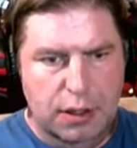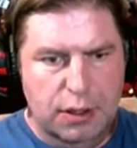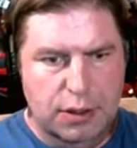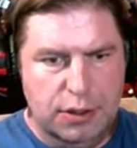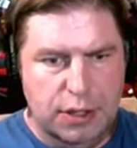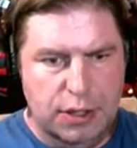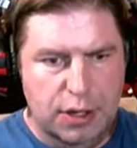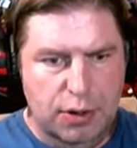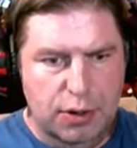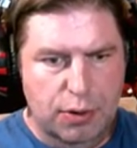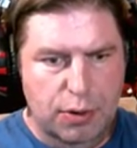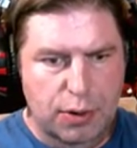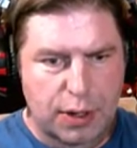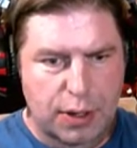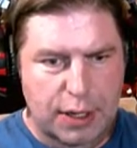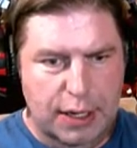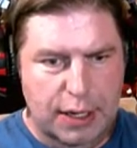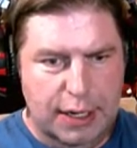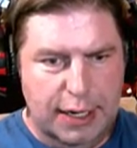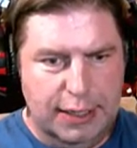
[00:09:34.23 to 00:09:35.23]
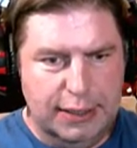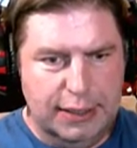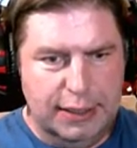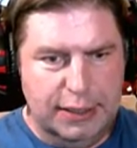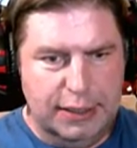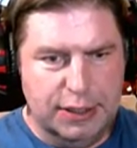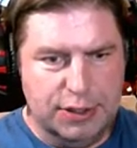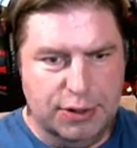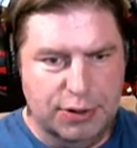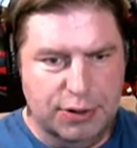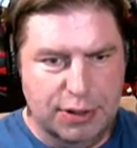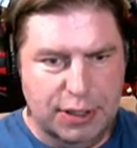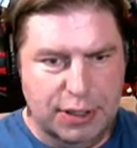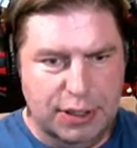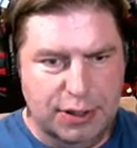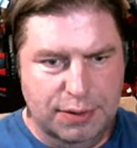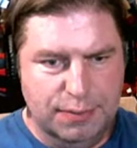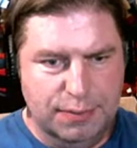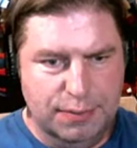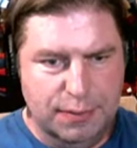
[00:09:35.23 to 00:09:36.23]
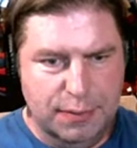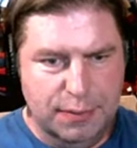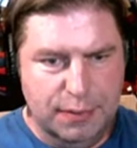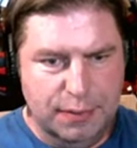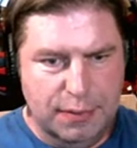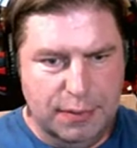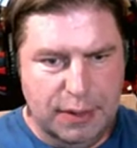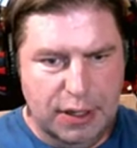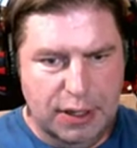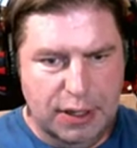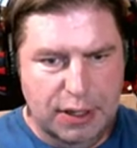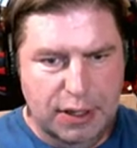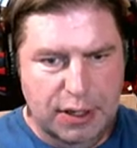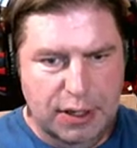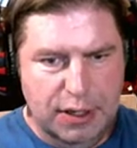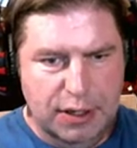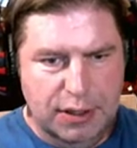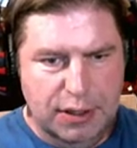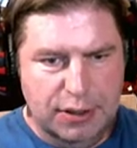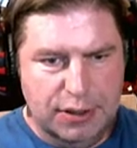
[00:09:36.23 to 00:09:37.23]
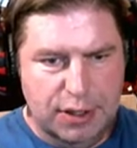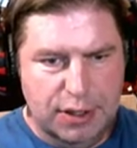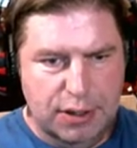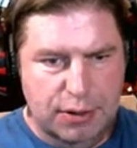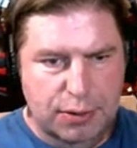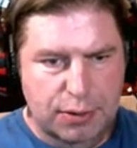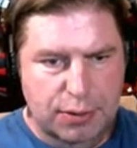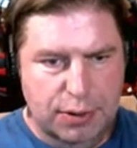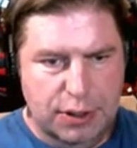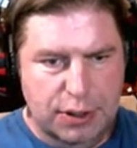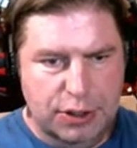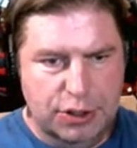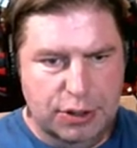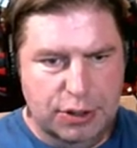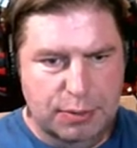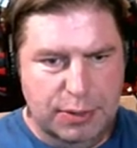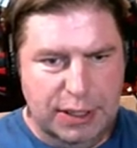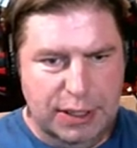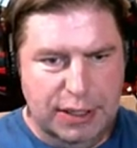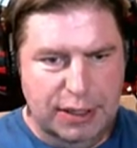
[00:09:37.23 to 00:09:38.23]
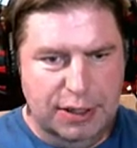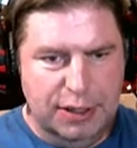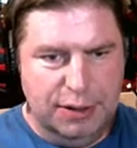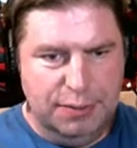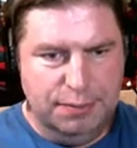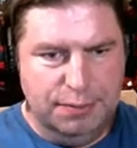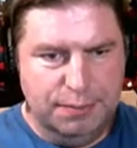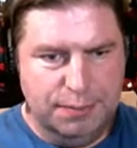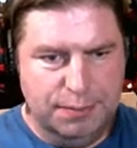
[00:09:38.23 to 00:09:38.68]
So, and I did this earlier, so it should be in here.